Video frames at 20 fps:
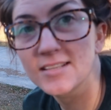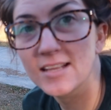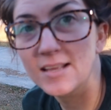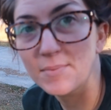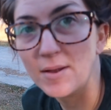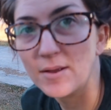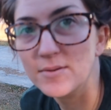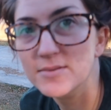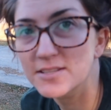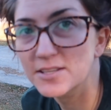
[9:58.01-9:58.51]
tape,
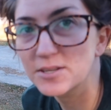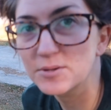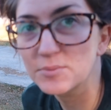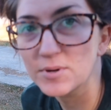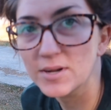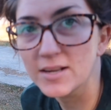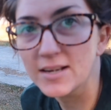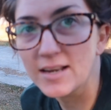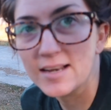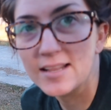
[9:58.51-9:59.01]
I was a little
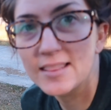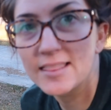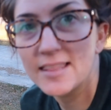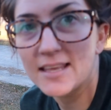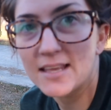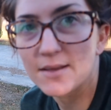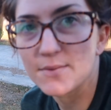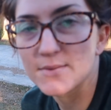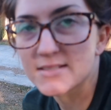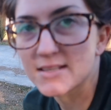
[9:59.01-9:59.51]
worried. I didn't
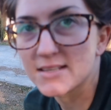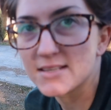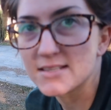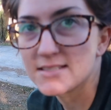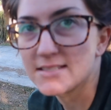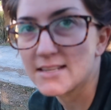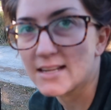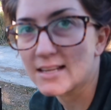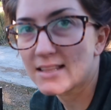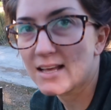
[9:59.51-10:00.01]
think it was gonna
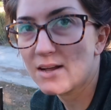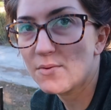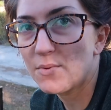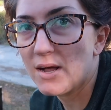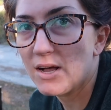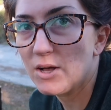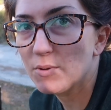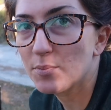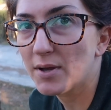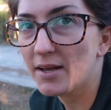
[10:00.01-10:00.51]
stick that
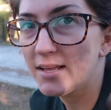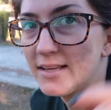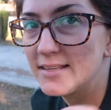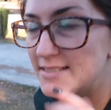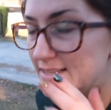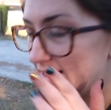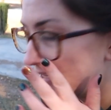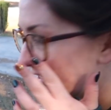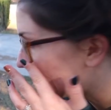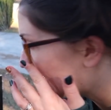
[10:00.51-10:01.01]
well, but it
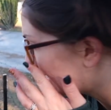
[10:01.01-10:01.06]
did